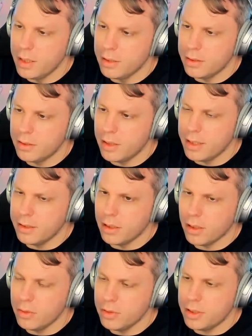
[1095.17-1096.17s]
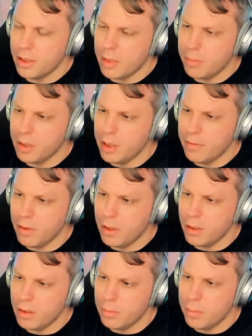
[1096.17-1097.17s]
just closed it, I believe,
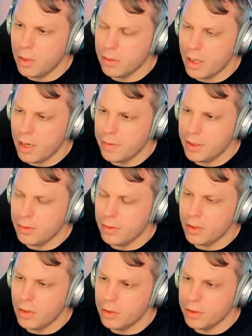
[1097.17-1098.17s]
about half a year ago or